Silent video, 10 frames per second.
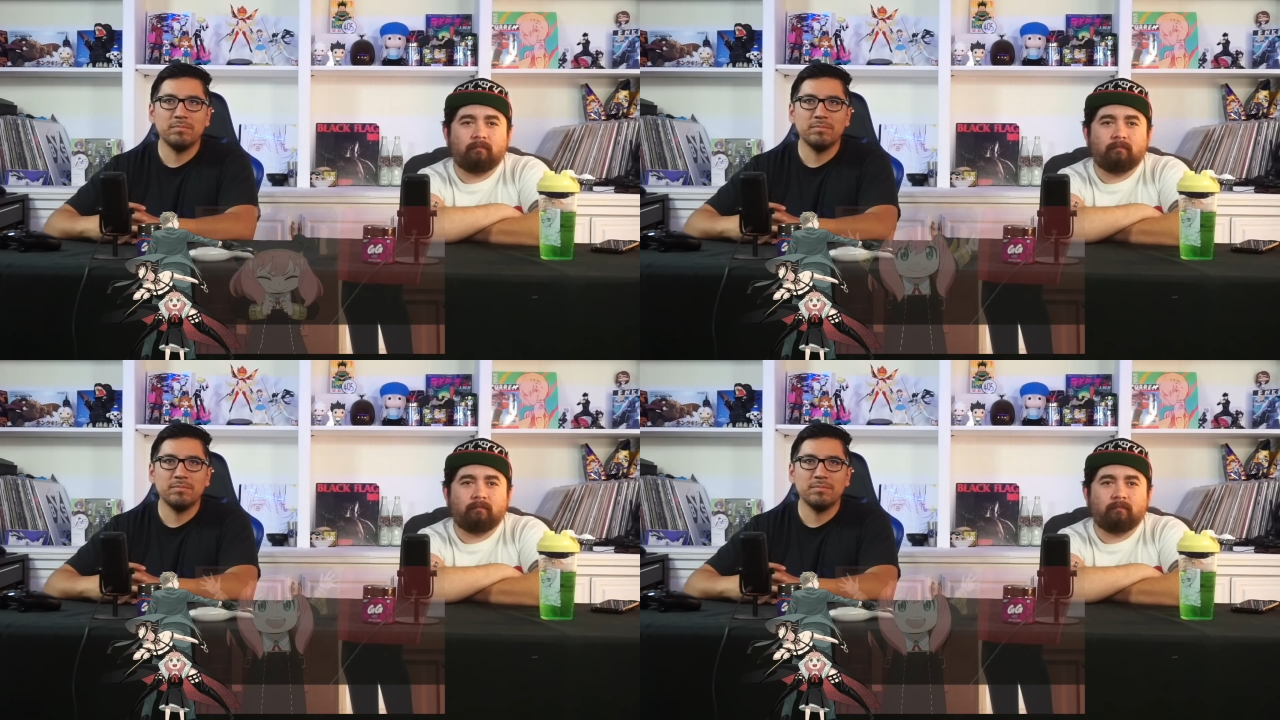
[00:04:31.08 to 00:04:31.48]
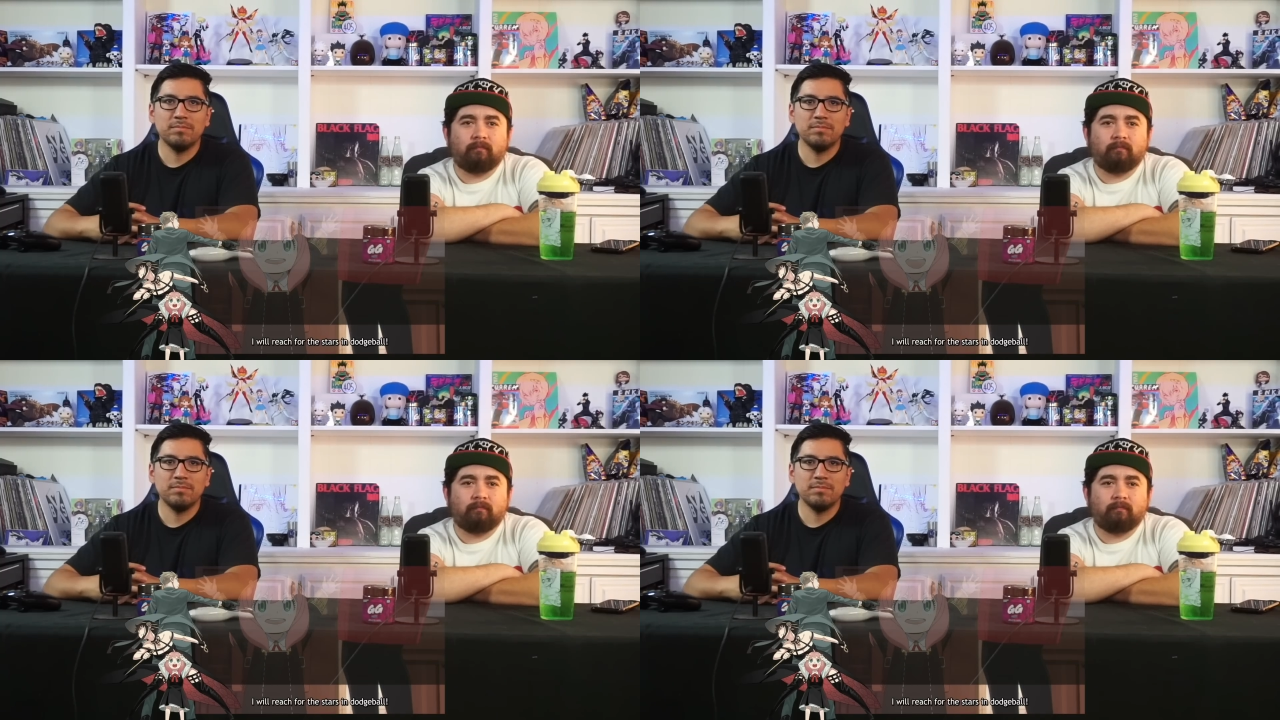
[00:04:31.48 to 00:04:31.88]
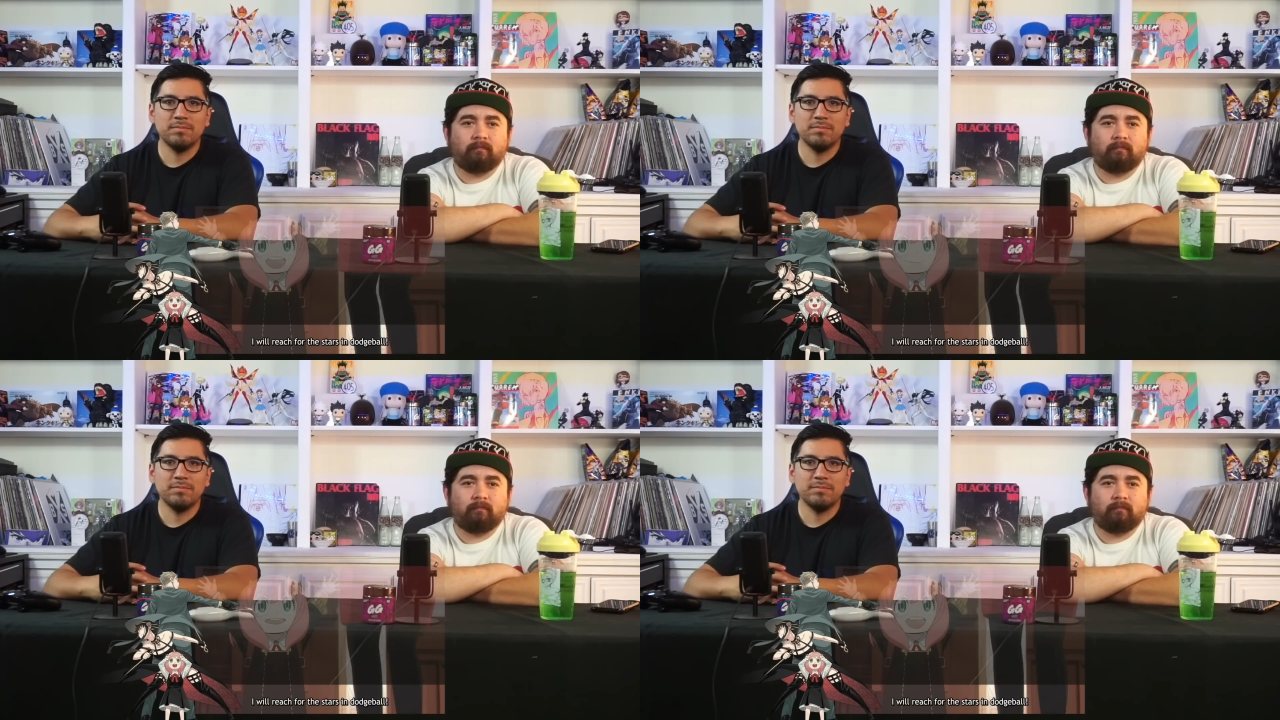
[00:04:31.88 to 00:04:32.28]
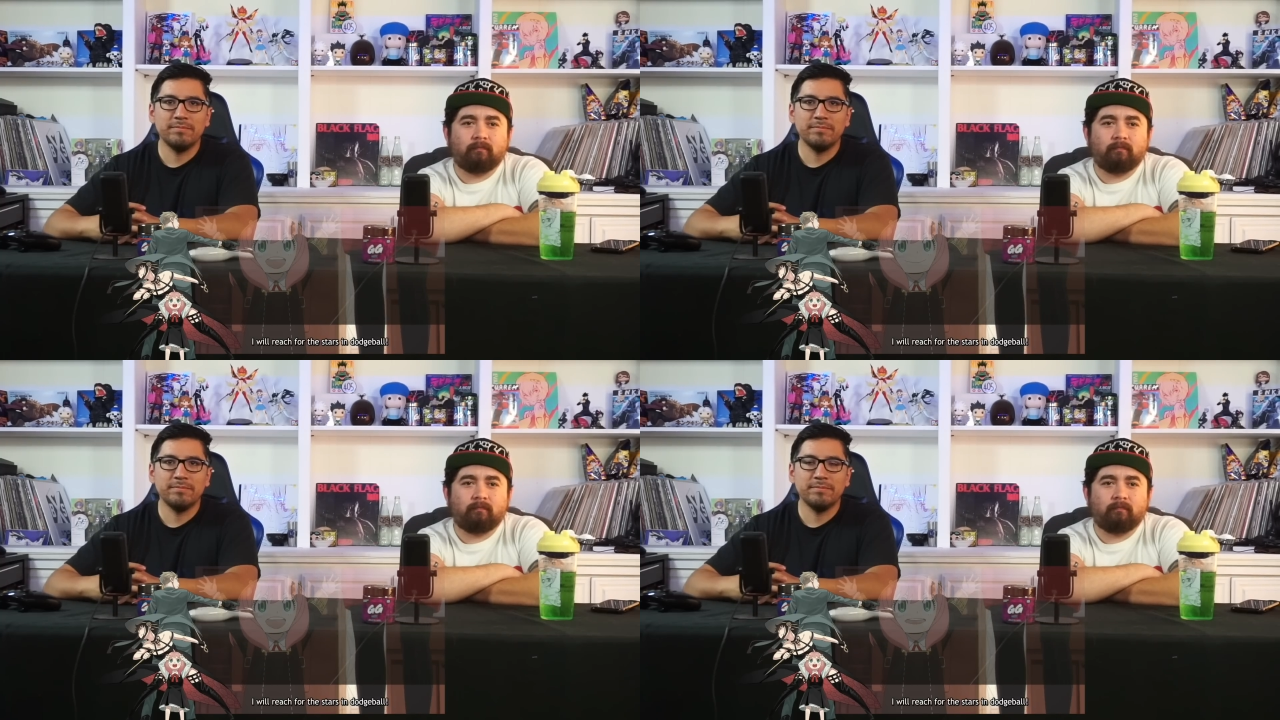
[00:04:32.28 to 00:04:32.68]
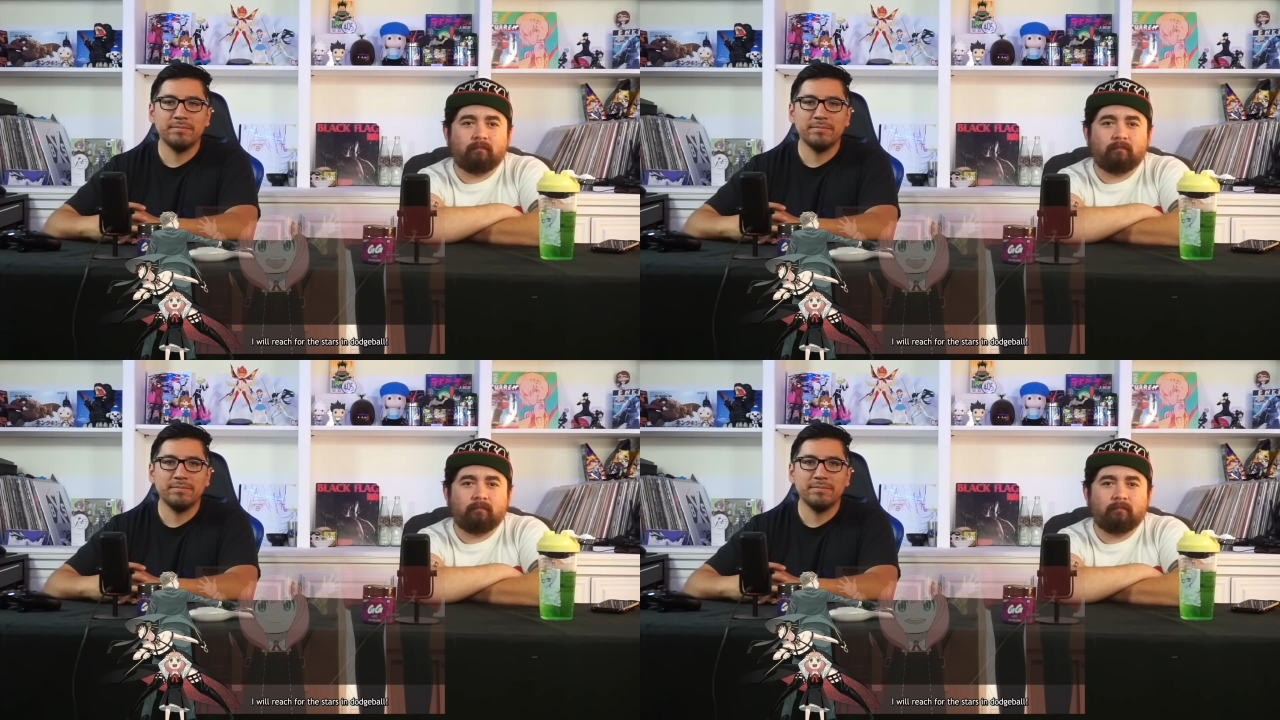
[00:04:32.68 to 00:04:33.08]

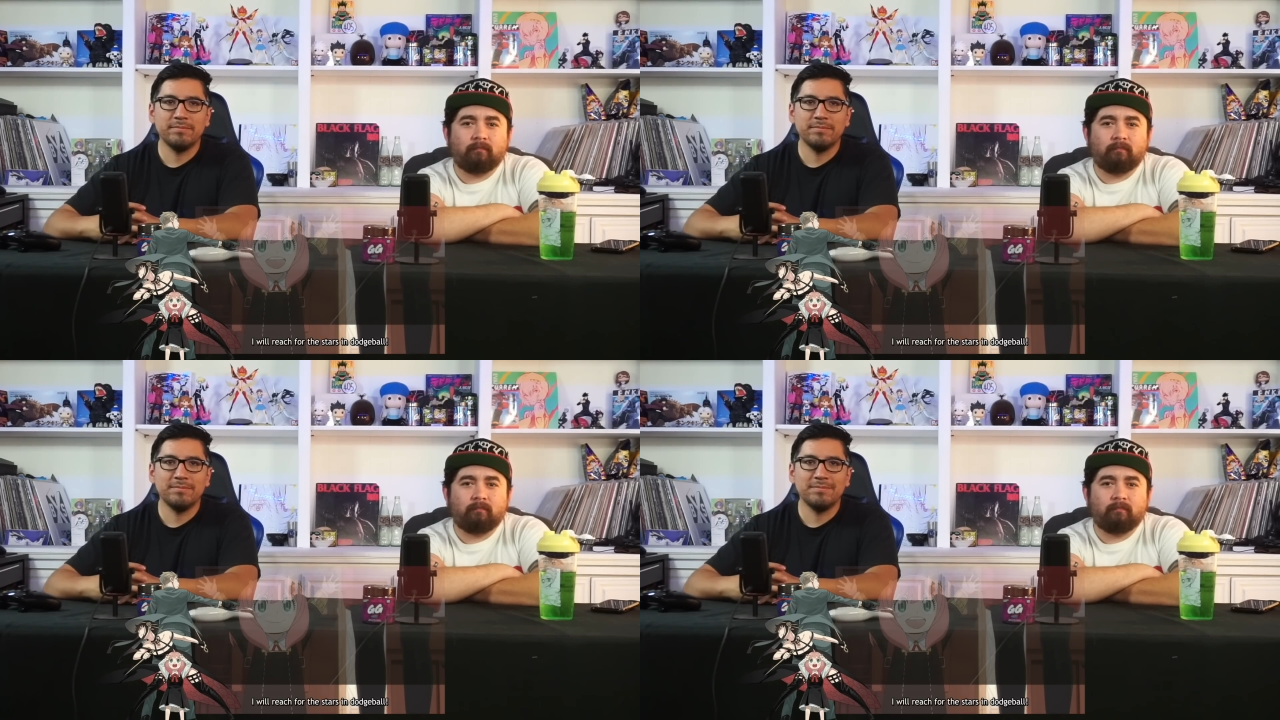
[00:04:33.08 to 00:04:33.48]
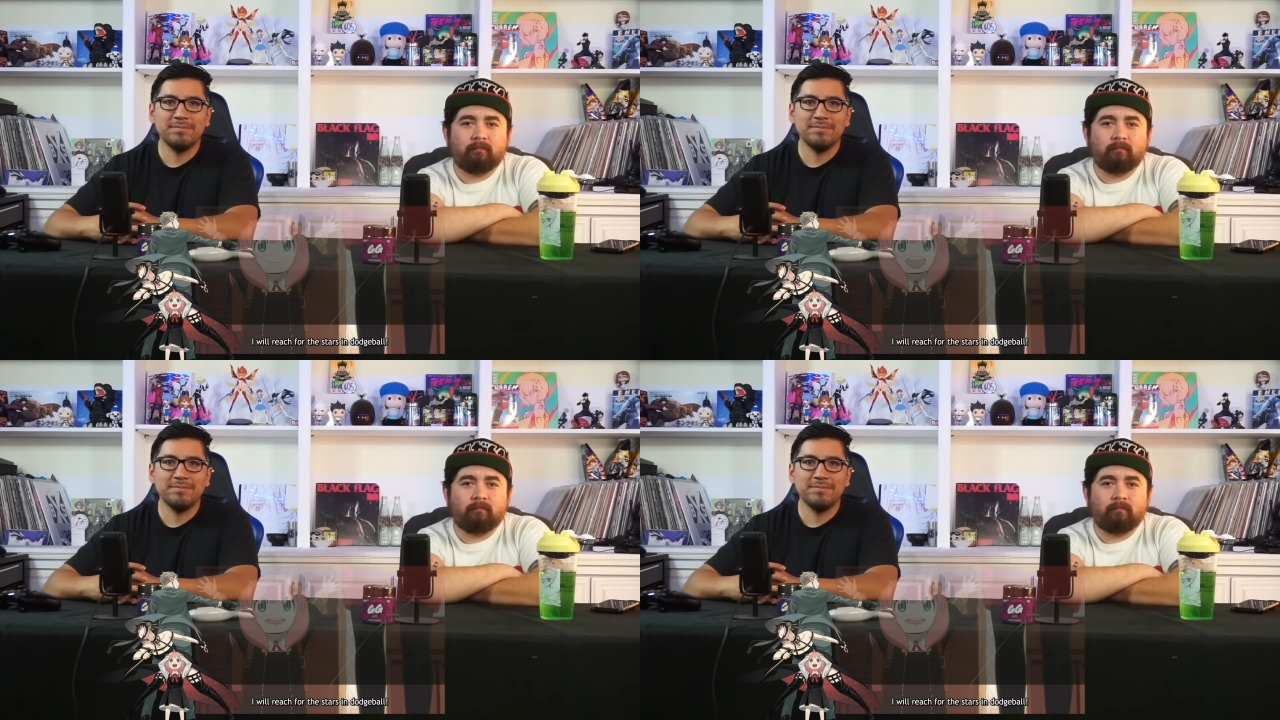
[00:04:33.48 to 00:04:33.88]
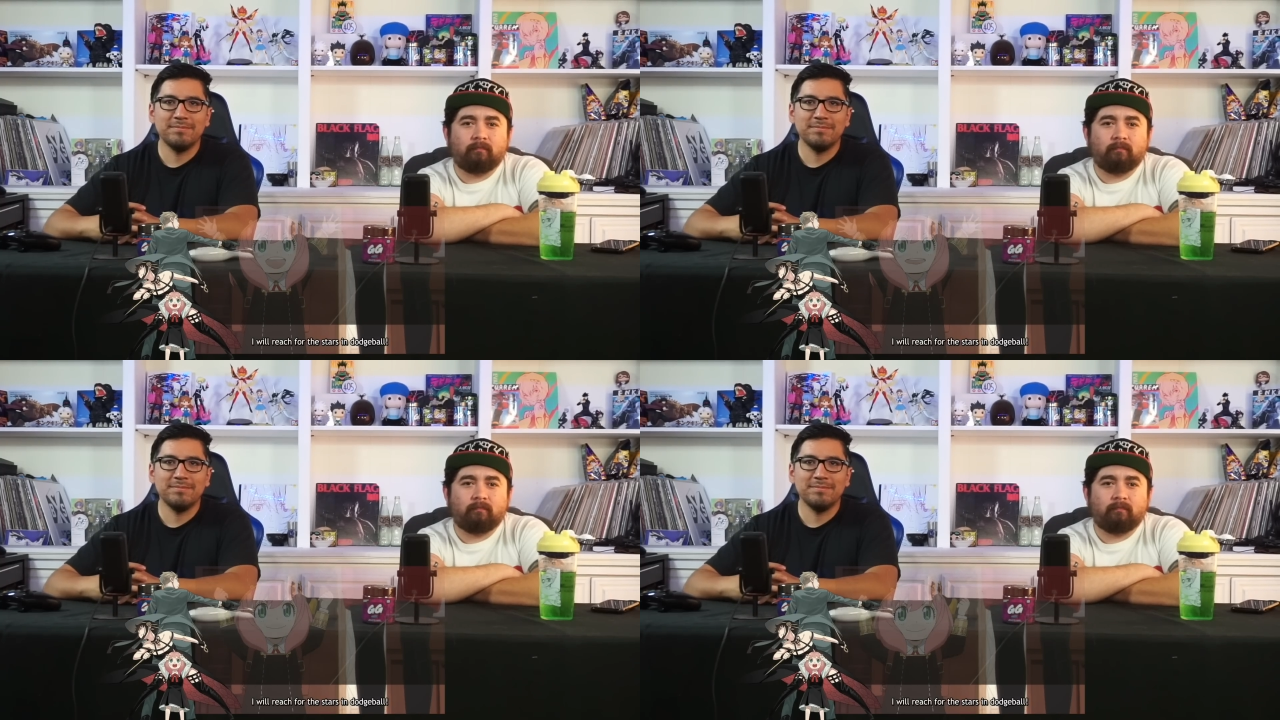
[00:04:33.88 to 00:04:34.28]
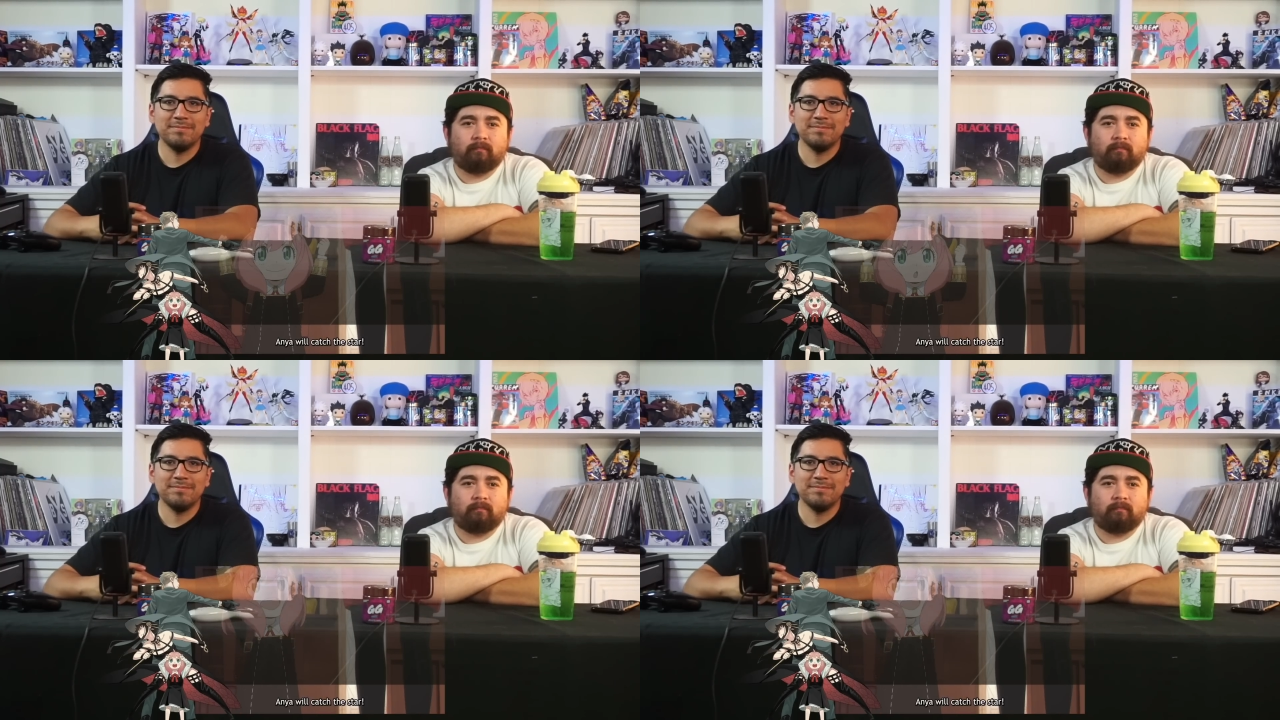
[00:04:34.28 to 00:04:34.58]
Nothing is said.